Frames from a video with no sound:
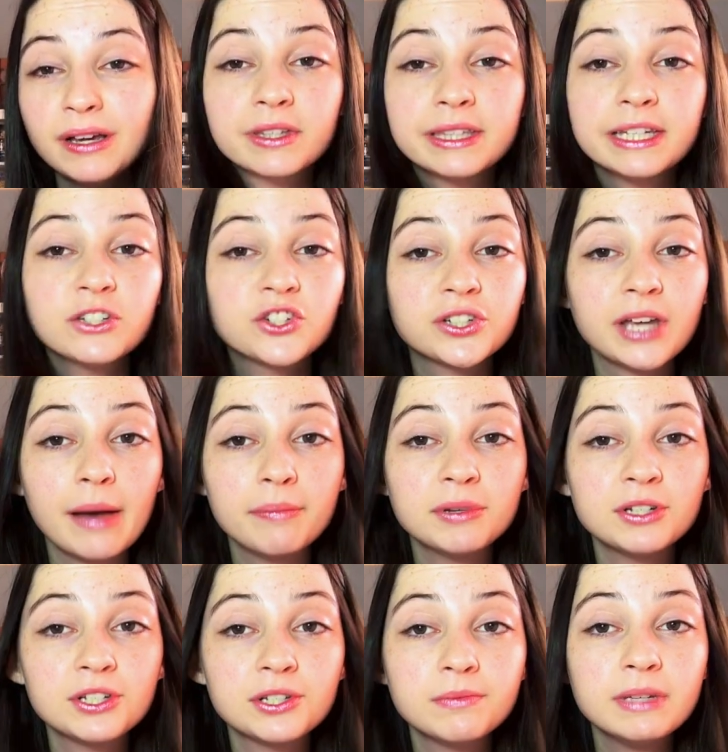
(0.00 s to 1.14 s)
They just
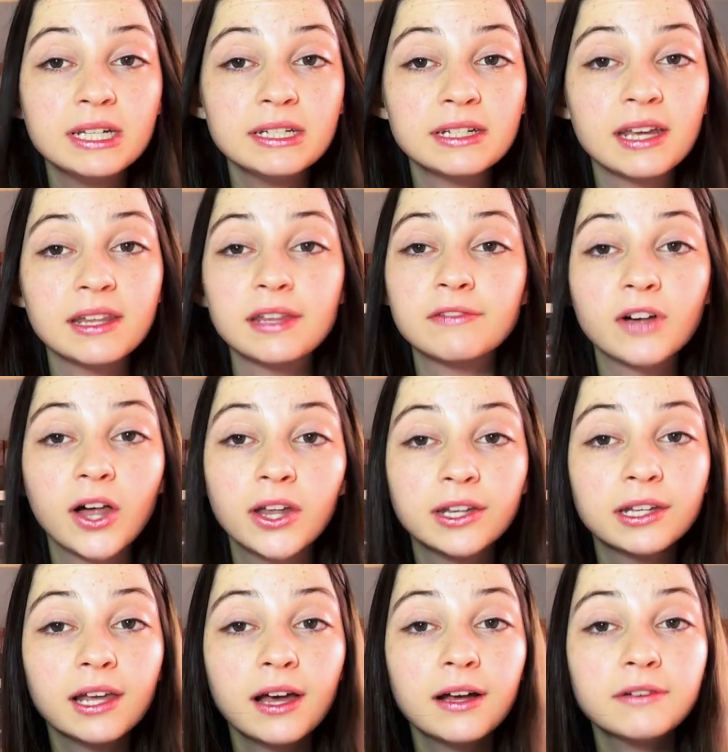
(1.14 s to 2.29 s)
happen to meet and they fall
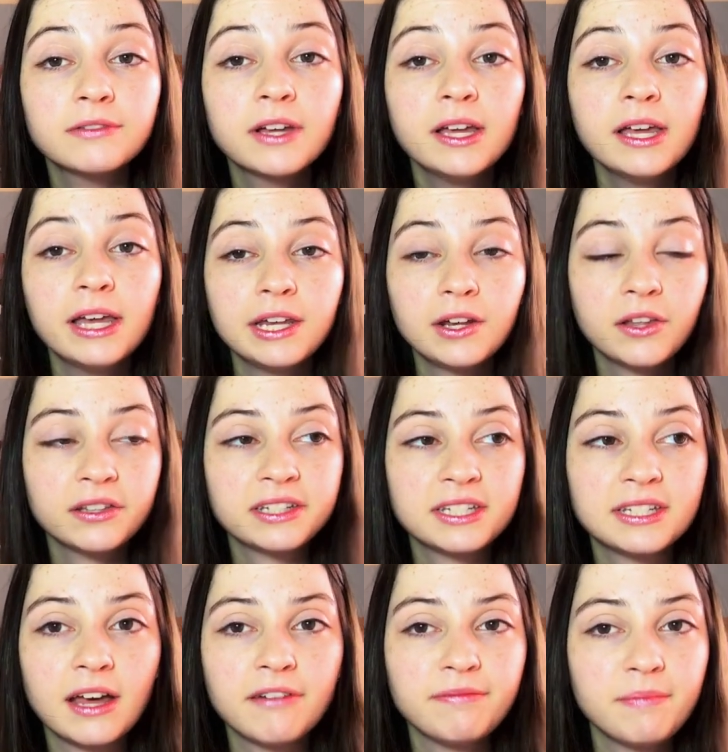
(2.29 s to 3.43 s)
in love and all this
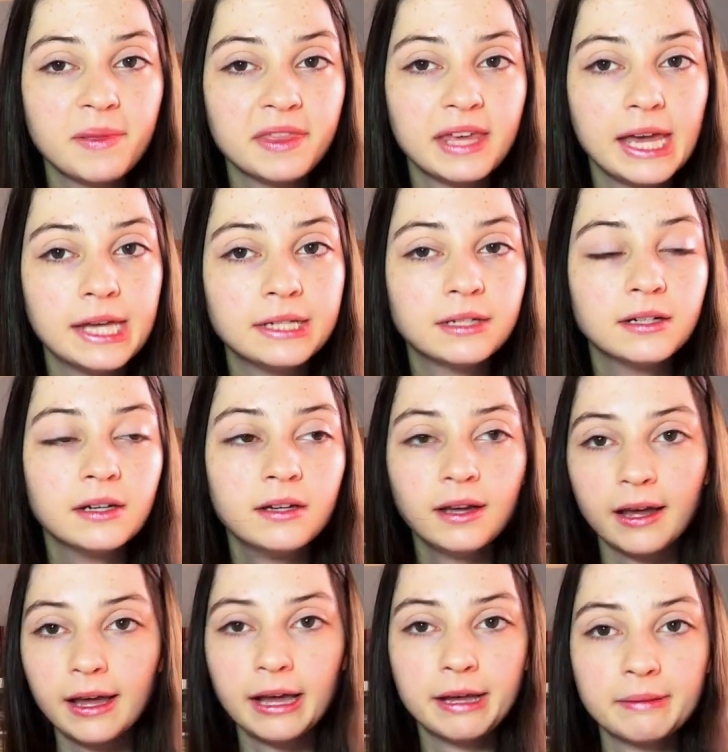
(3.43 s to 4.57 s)
stuff, but then
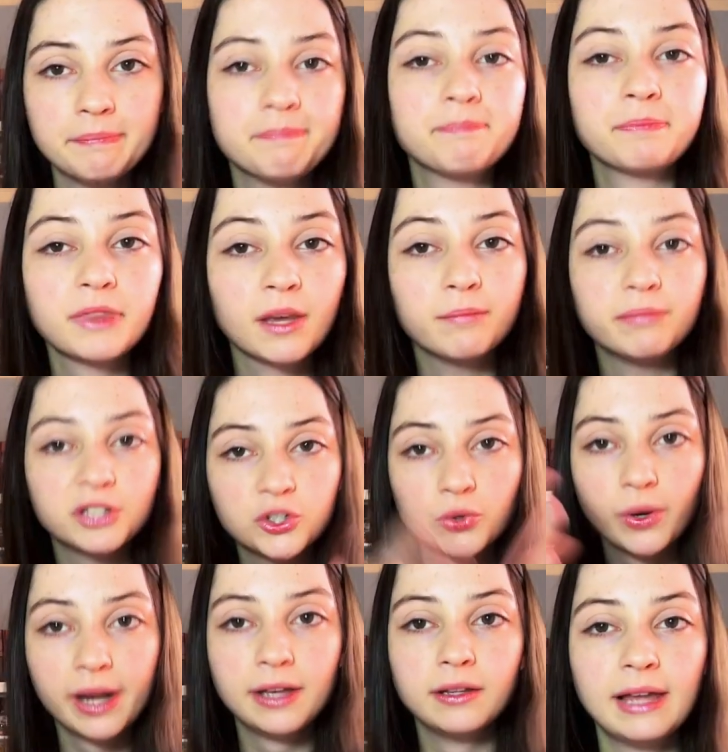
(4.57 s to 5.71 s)

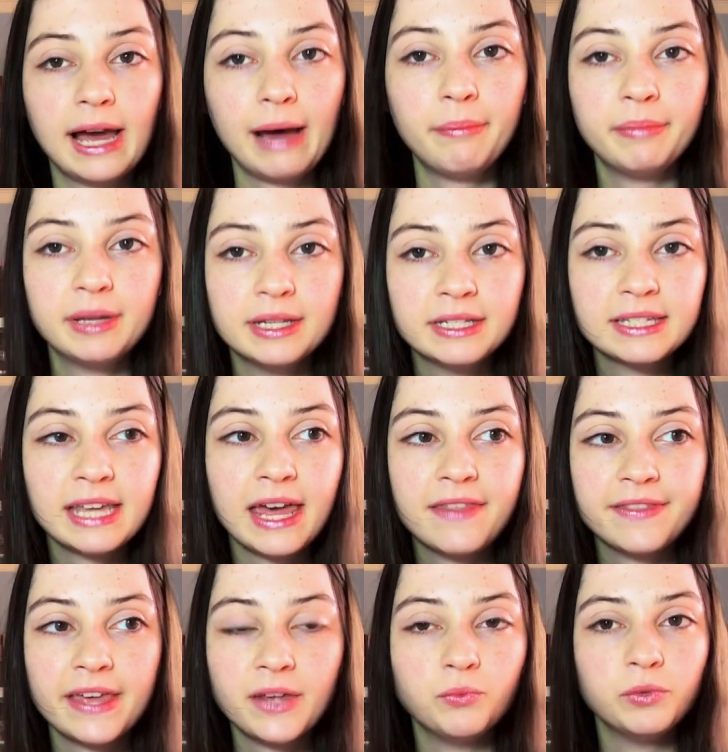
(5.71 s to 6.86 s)
betrayal happens,
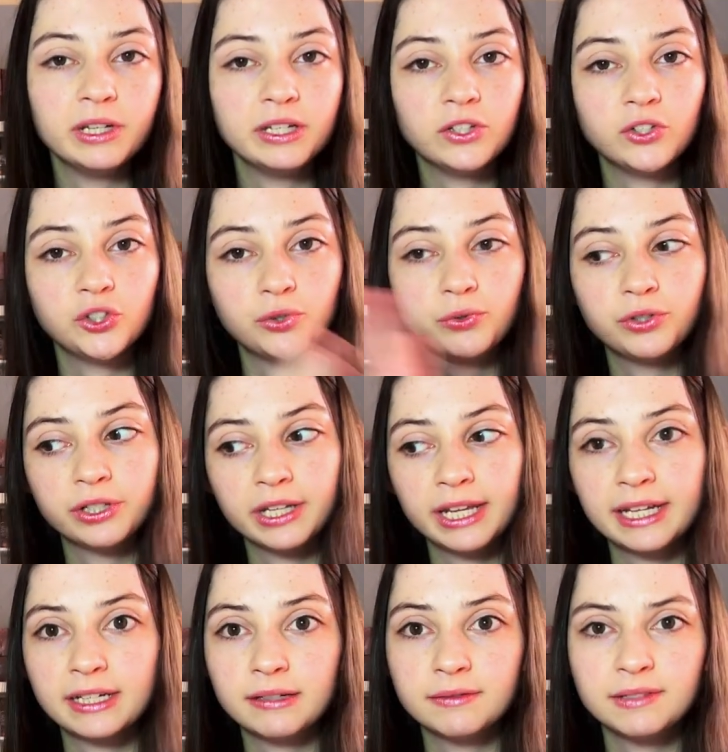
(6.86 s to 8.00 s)
and then we shoot to
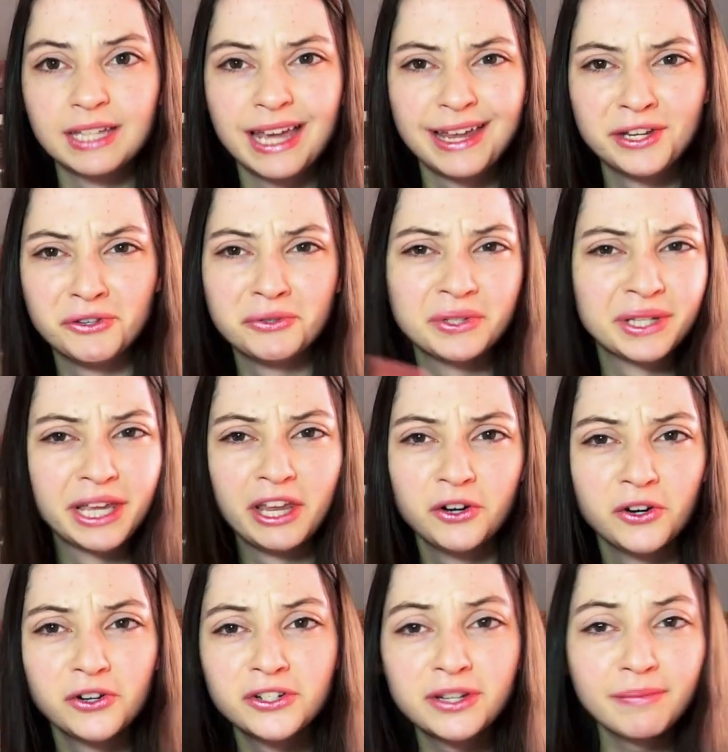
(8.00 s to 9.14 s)
like 10 years
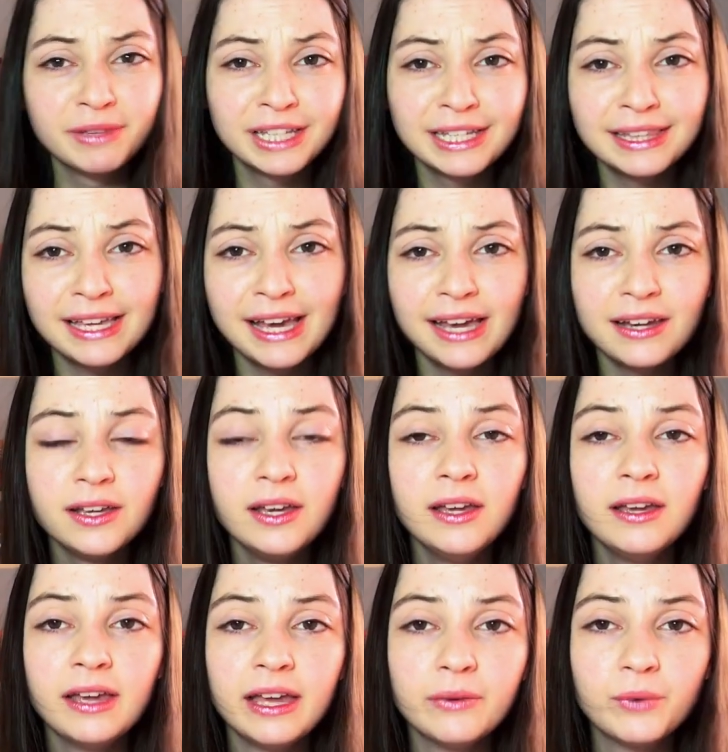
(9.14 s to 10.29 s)
later or something like that
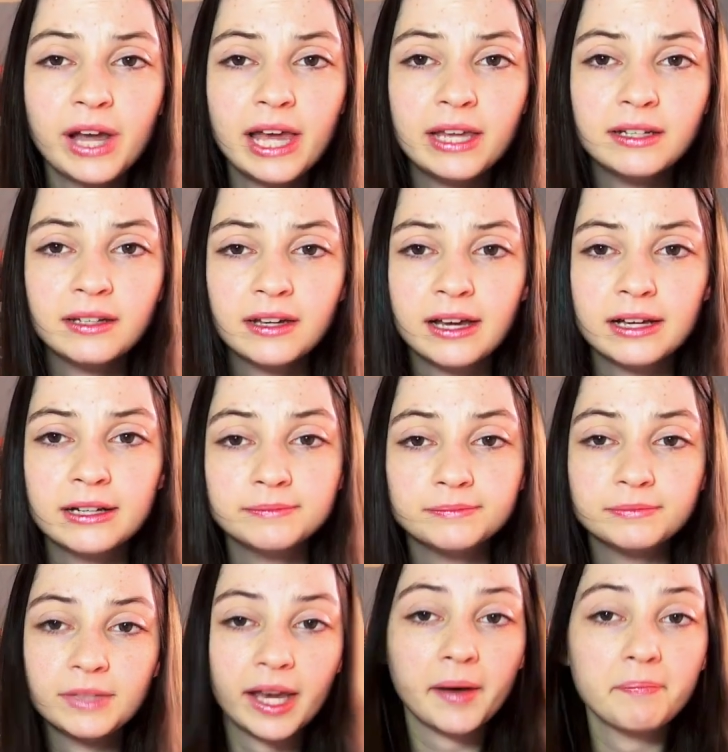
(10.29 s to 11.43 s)
when,
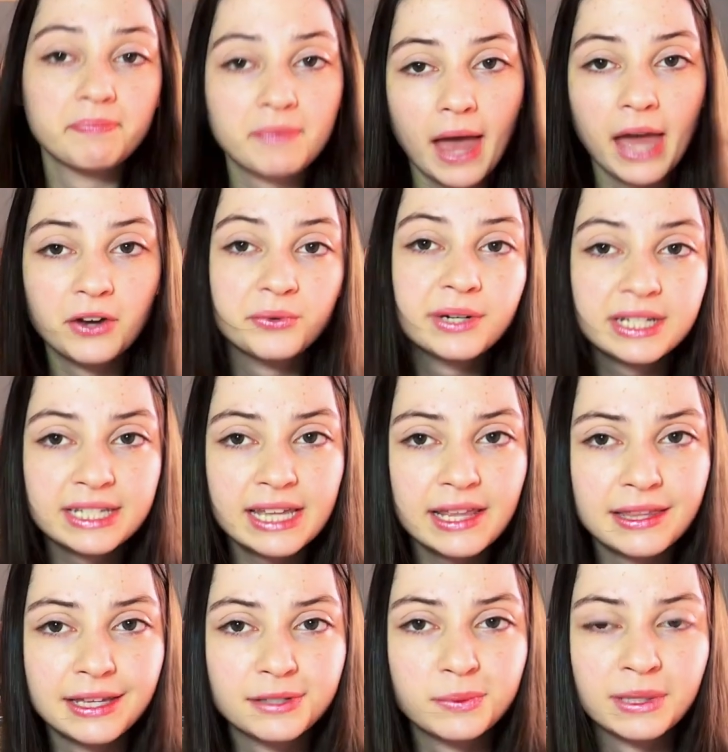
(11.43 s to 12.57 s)
yeah, I don't want to say
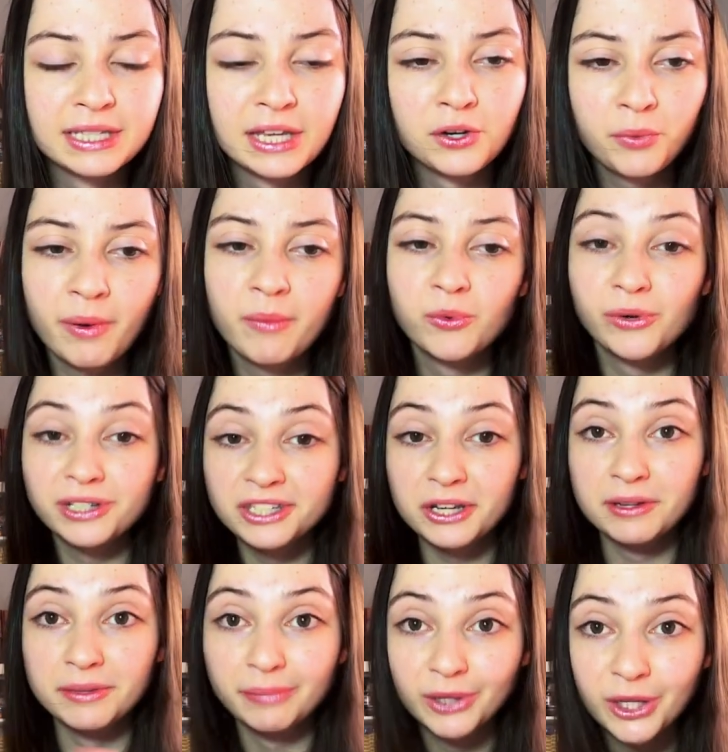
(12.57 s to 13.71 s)
things because I don't remember what's
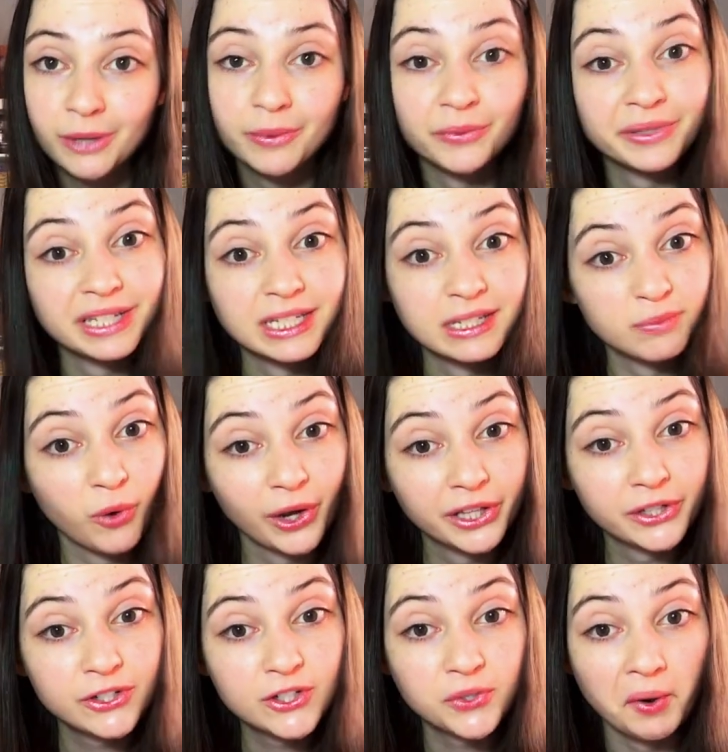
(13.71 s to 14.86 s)
on the blurb and what's a
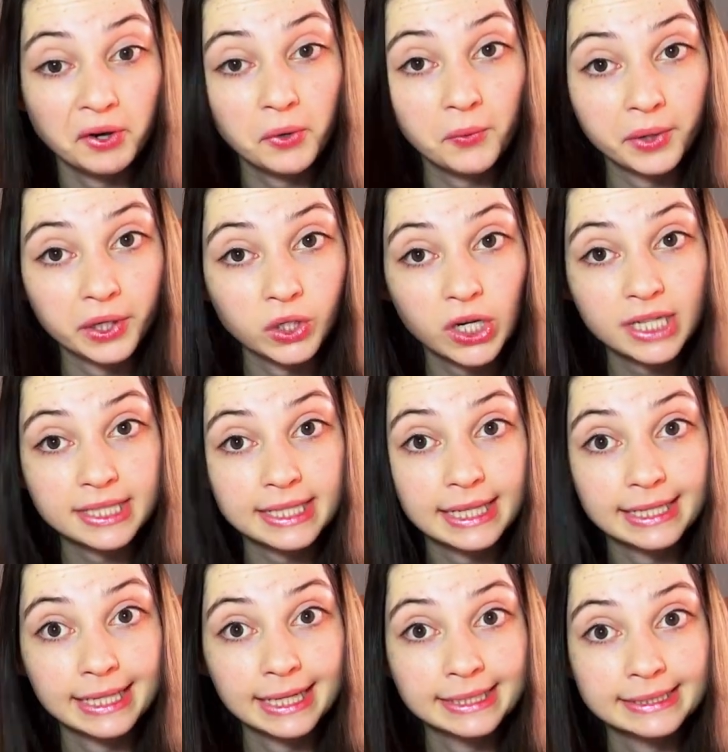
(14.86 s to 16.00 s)
spoiler, so I don't want to cross
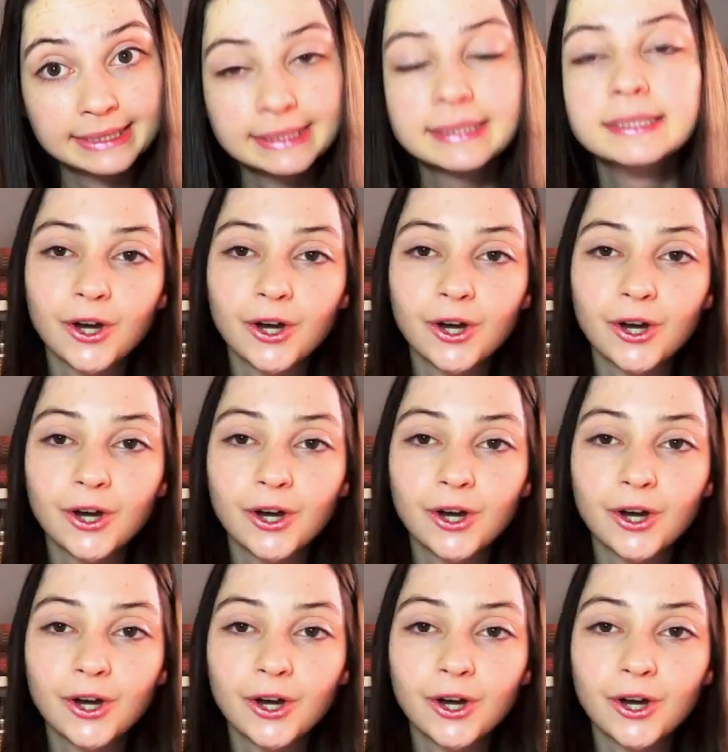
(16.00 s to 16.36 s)
that line.